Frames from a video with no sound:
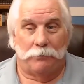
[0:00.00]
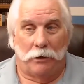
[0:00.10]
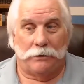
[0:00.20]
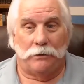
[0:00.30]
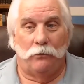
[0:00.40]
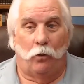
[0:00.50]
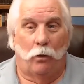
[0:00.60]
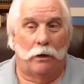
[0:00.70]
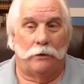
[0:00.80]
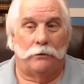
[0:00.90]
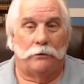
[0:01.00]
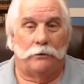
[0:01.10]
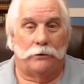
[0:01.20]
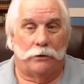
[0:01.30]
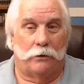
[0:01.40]
Monson wanted
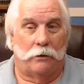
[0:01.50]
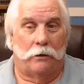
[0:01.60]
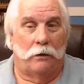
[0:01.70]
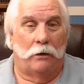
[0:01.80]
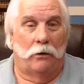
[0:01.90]
to turn